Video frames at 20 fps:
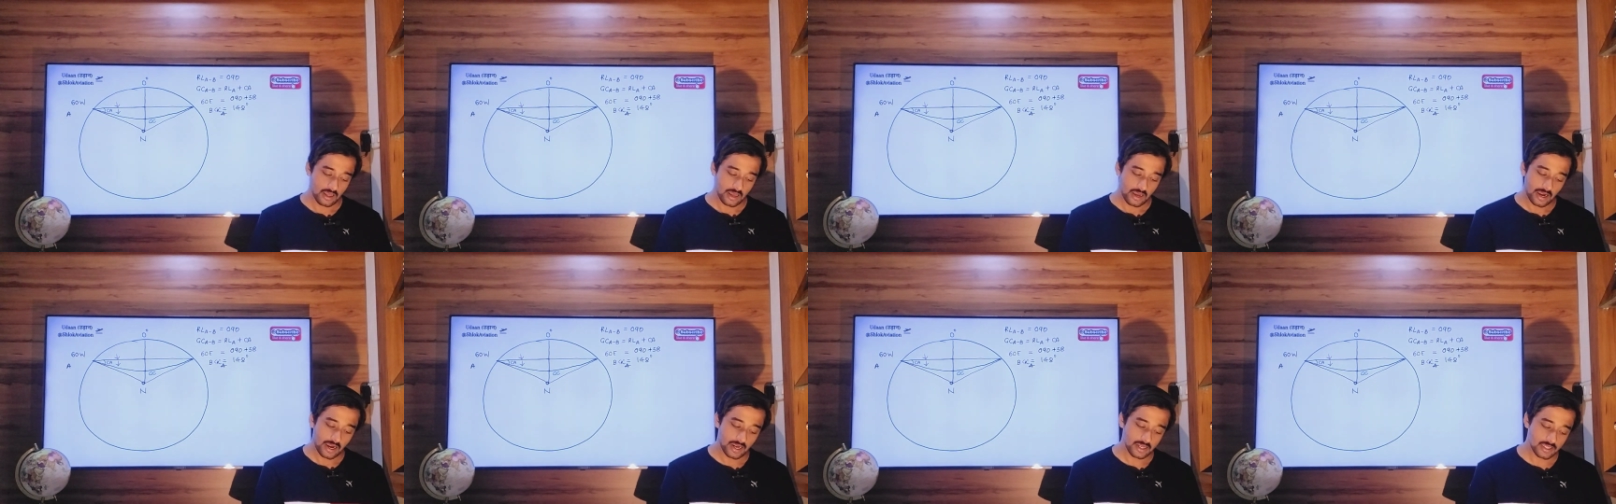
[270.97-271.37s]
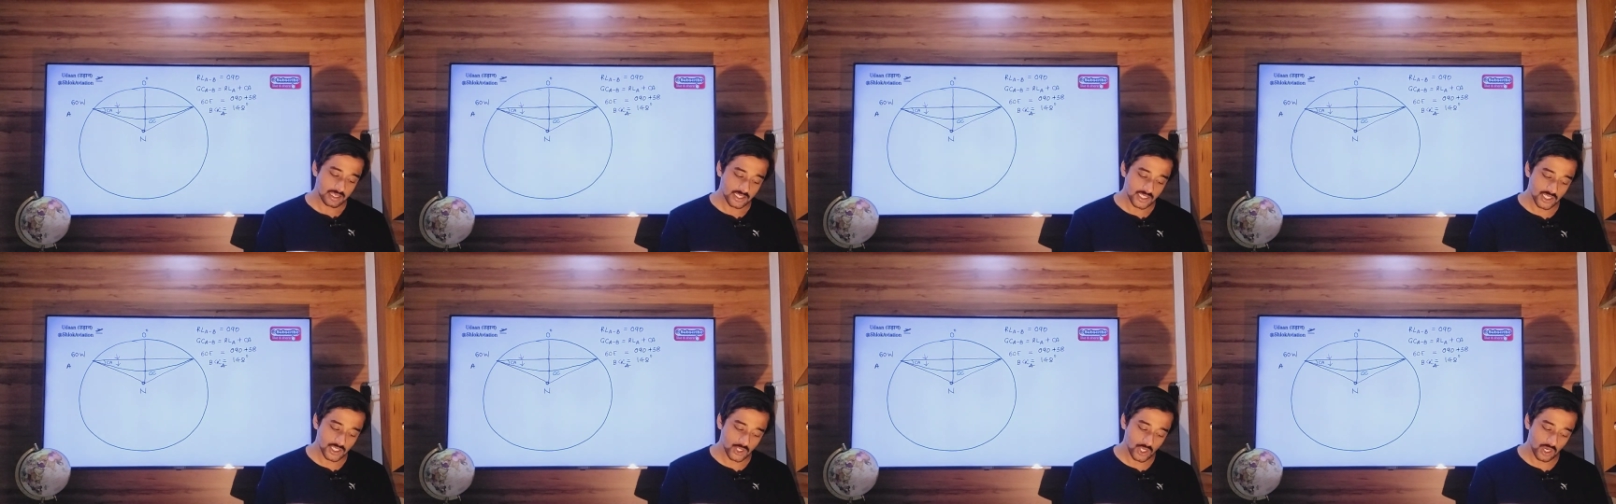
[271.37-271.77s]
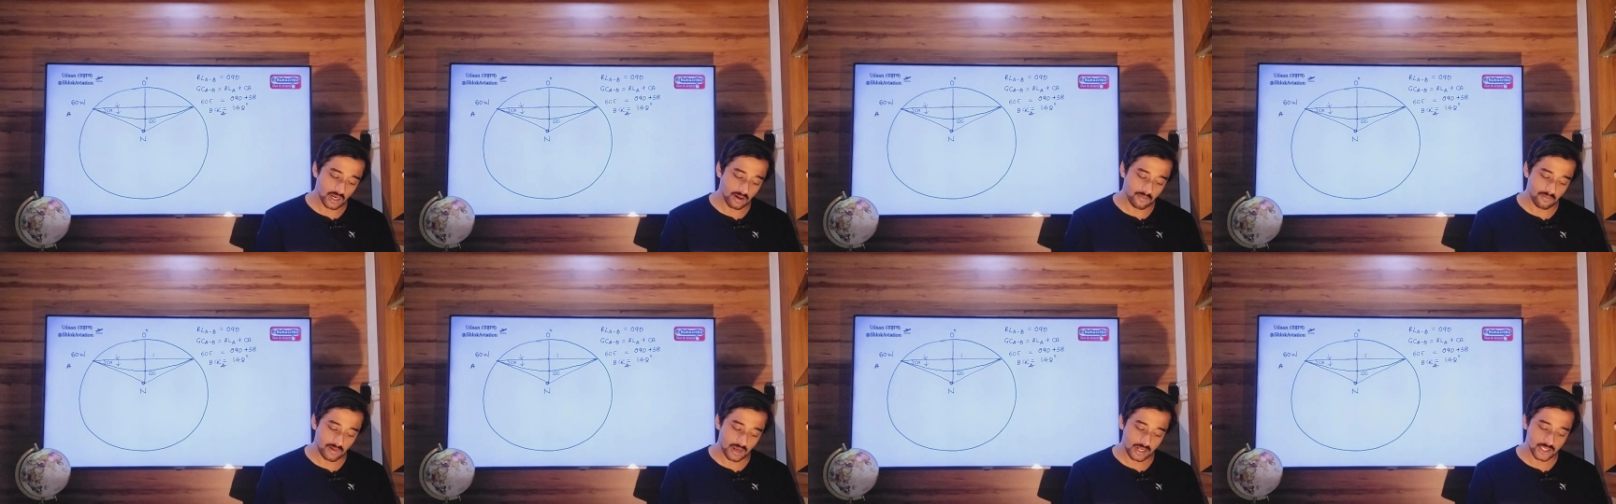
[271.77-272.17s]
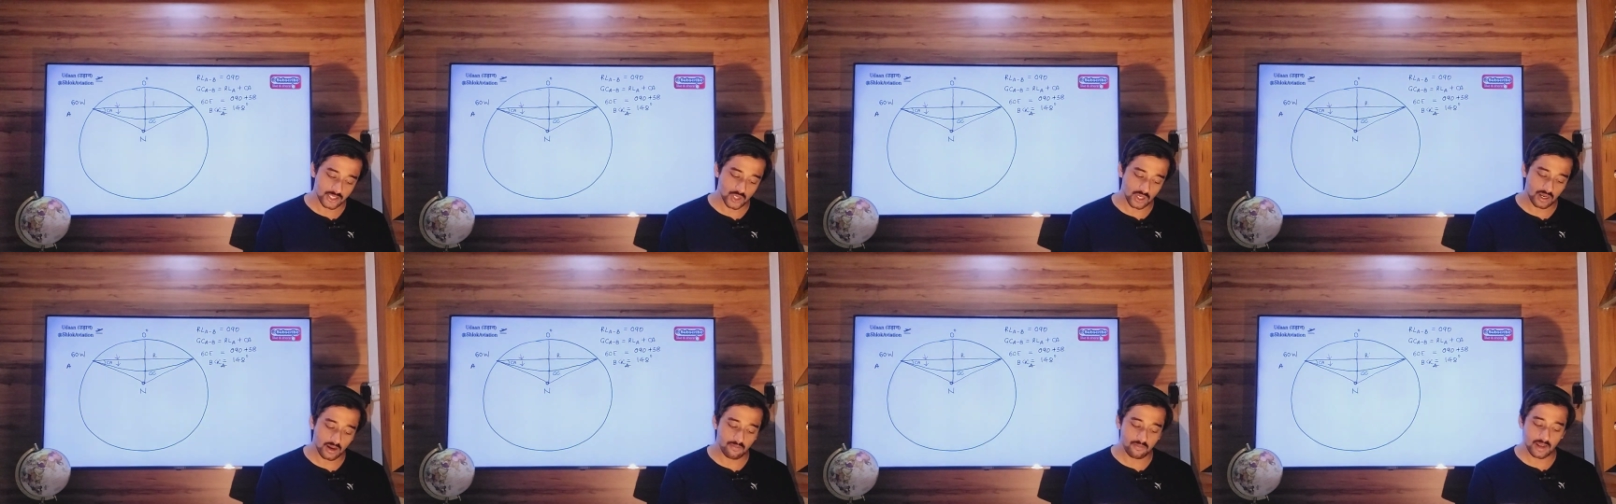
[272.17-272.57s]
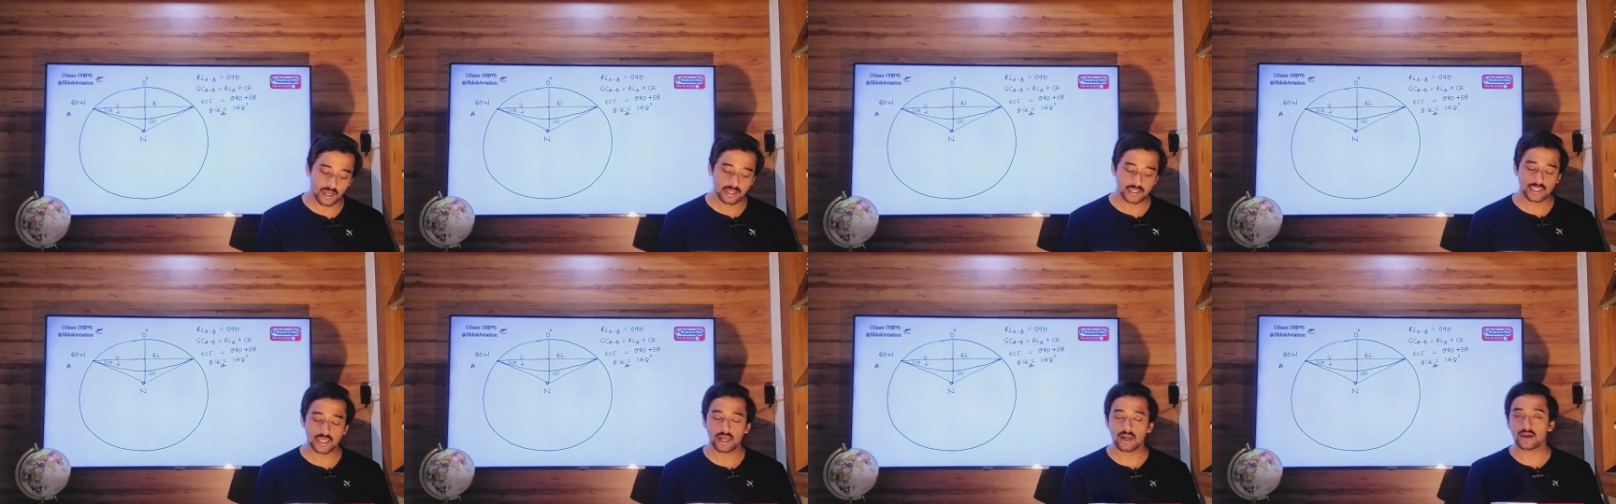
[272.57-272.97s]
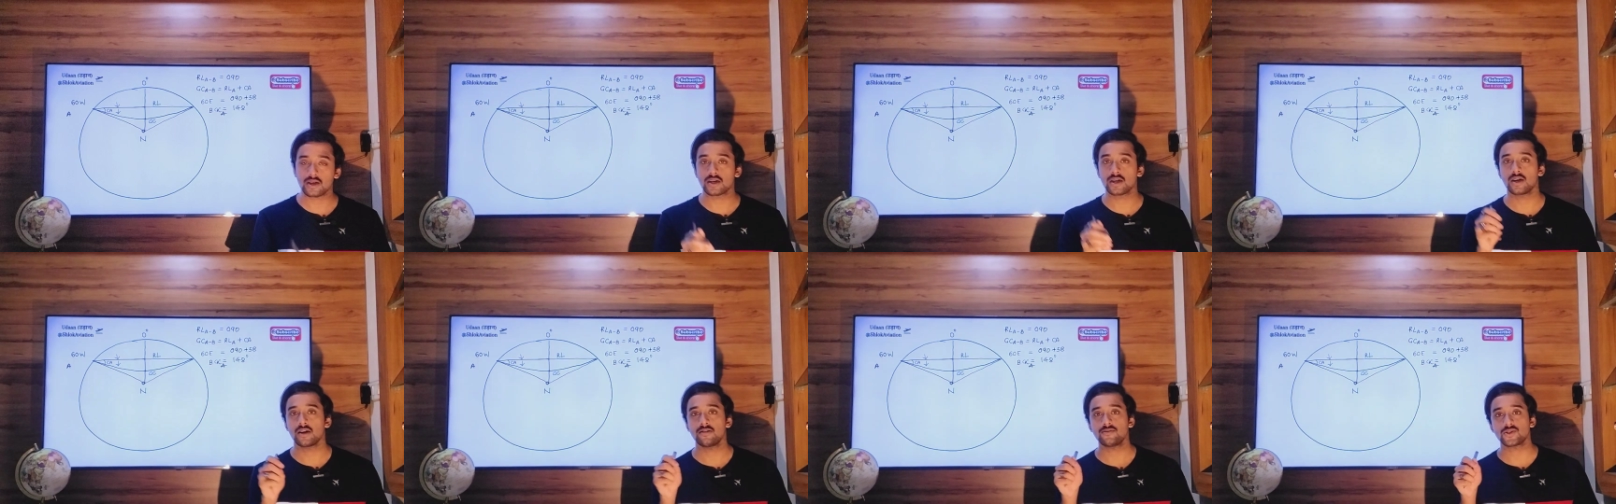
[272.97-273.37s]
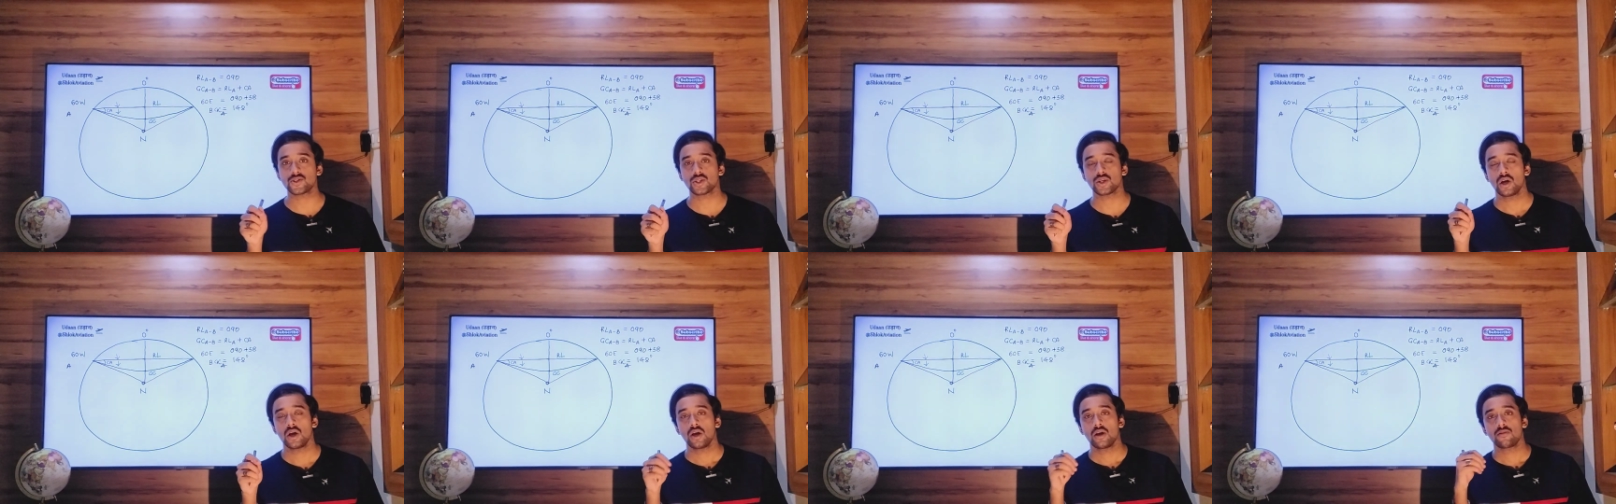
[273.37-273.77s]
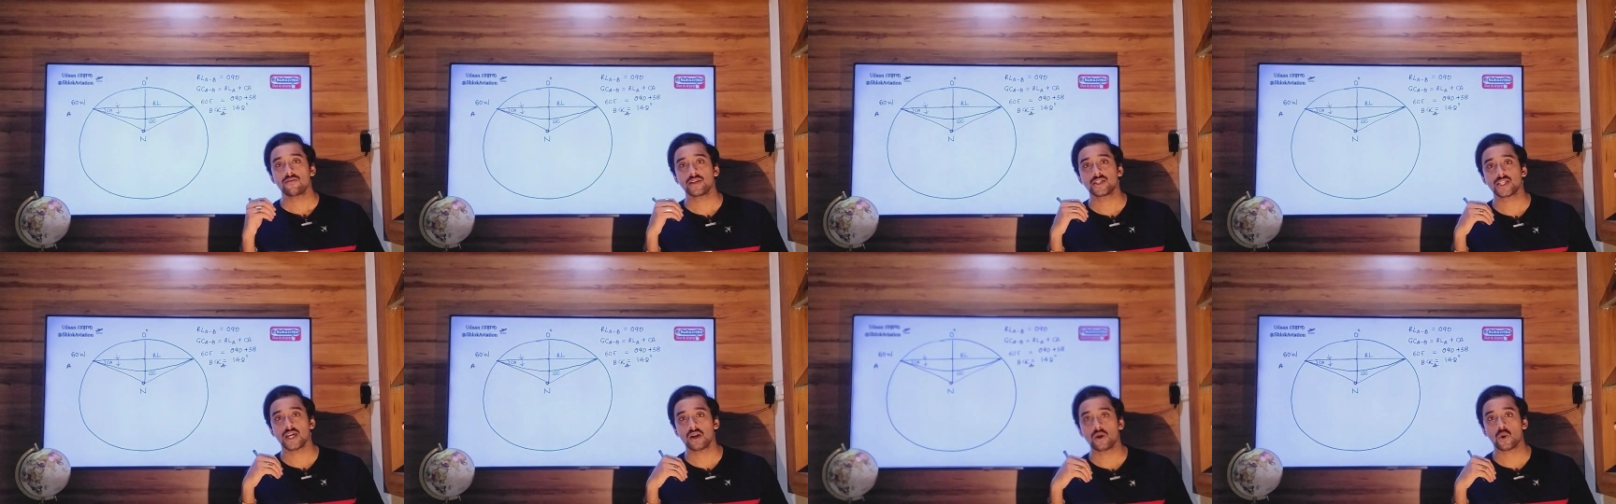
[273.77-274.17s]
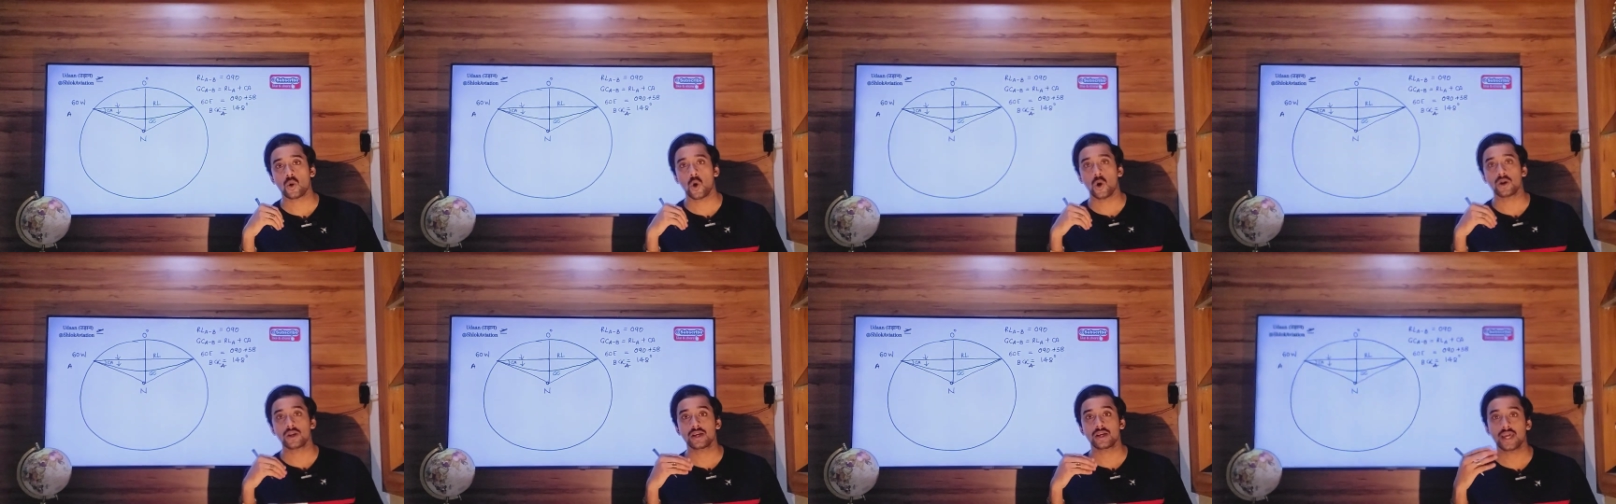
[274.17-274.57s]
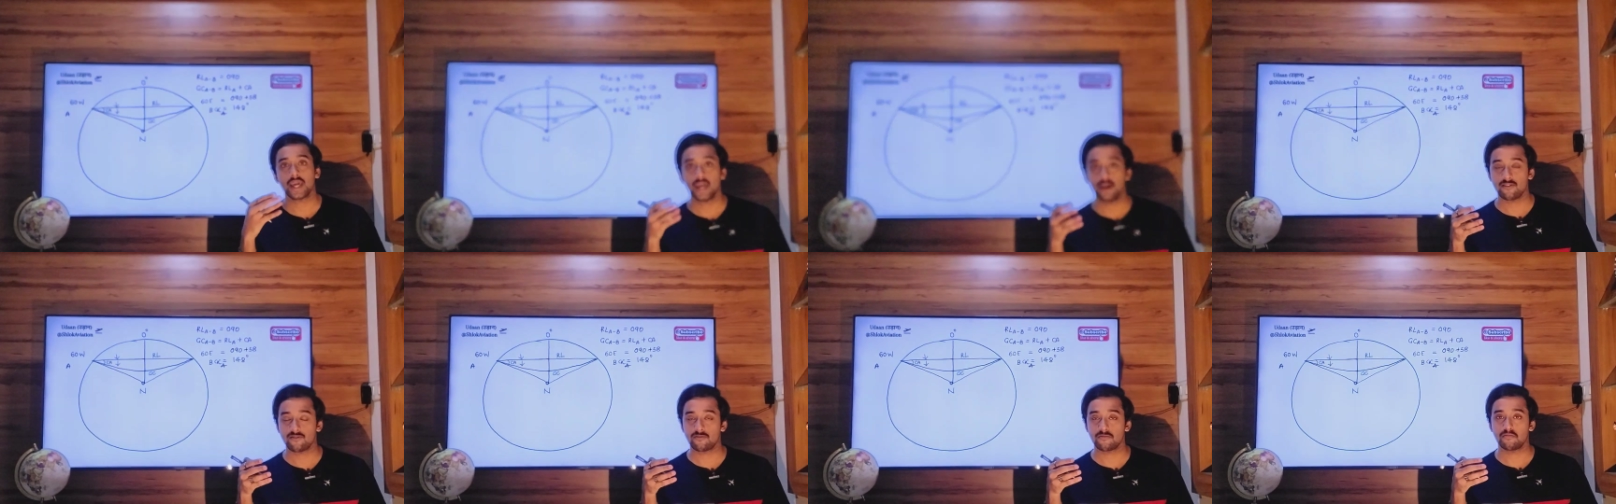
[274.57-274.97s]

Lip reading: And this is your rhumb line. So rhumb lines are curves which are concave,